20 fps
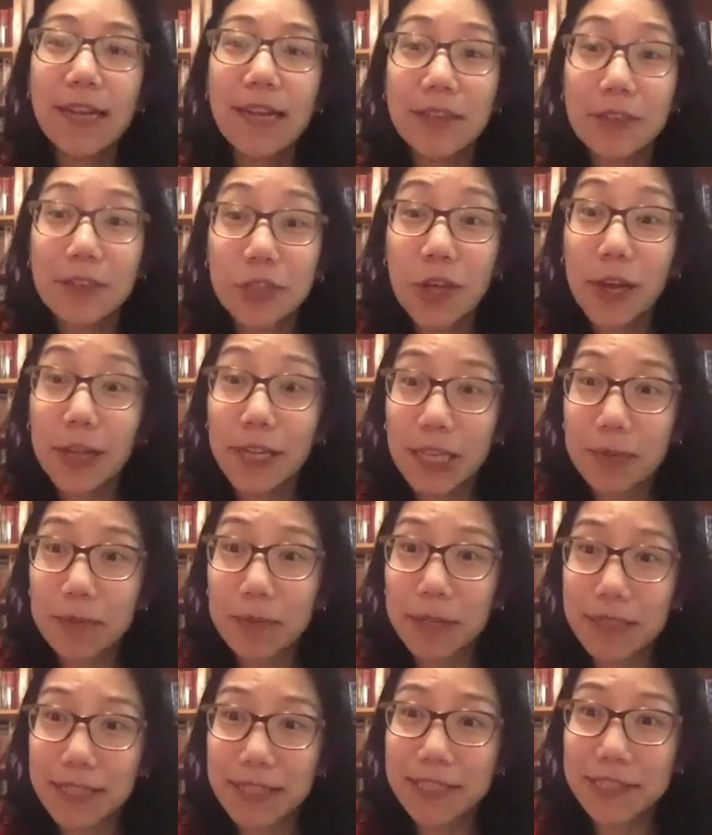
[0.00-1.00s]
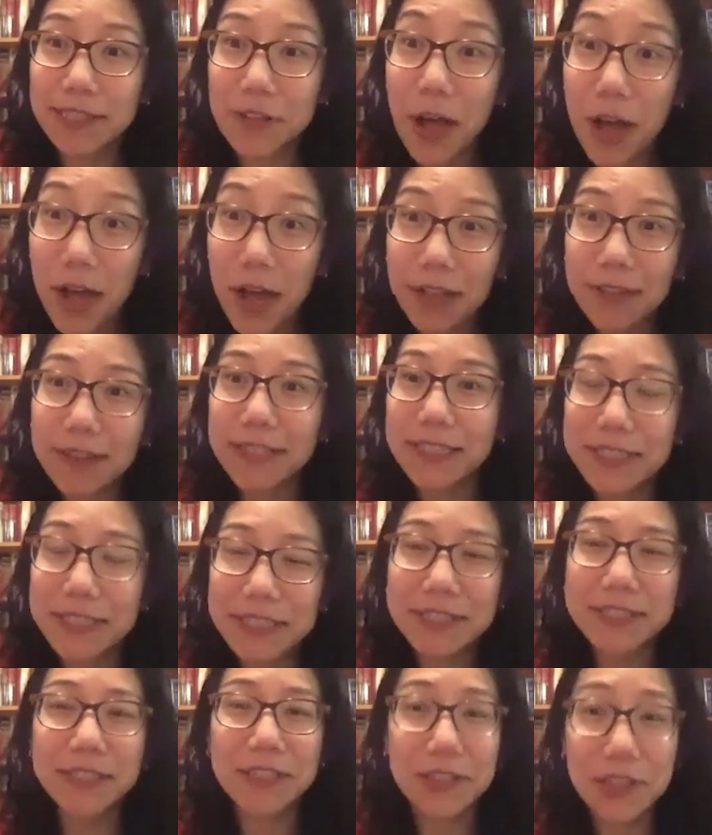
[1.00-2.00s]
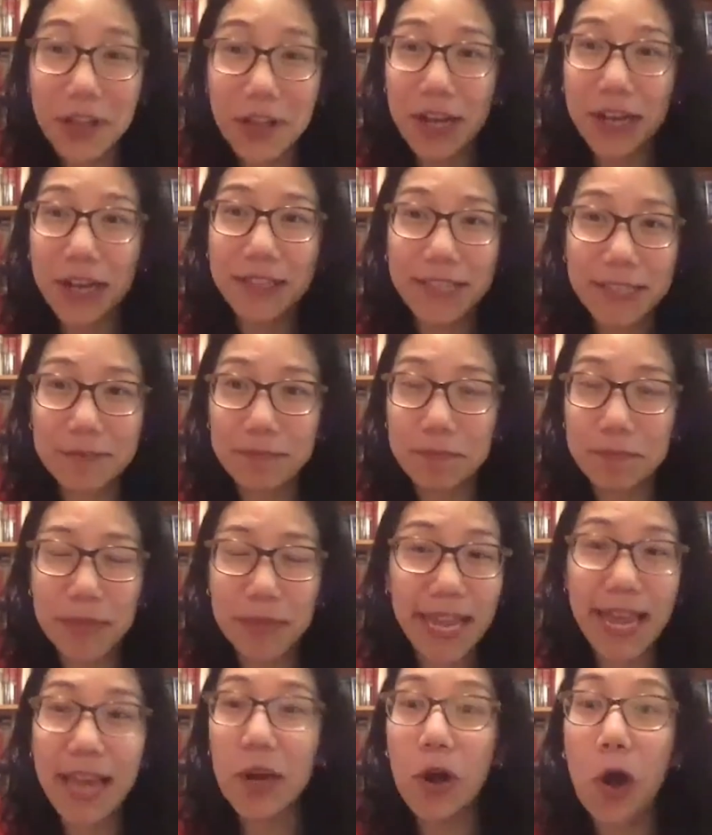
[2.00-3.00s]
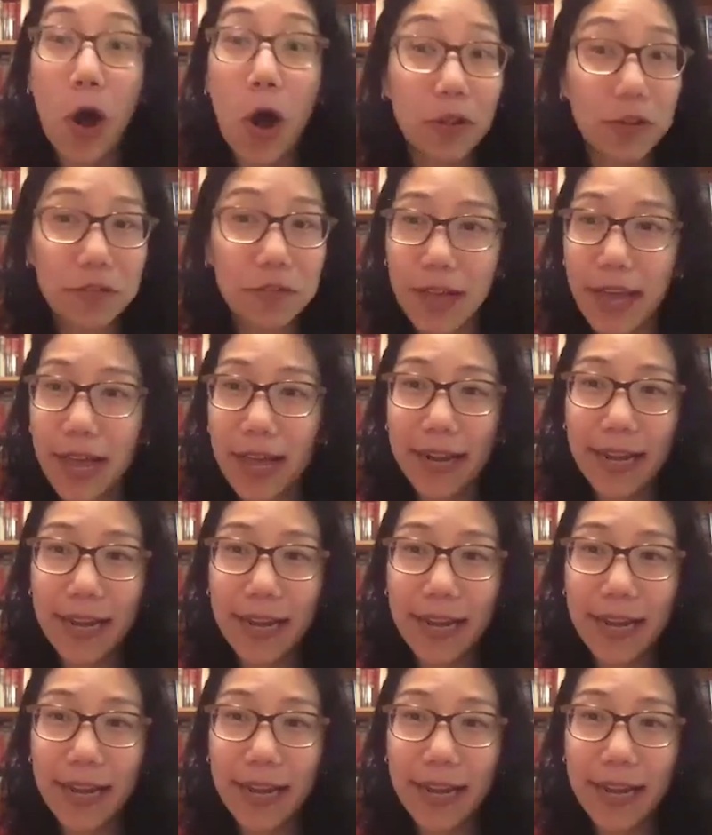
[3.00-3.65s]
They're talking about this law. This is the law that began all of that.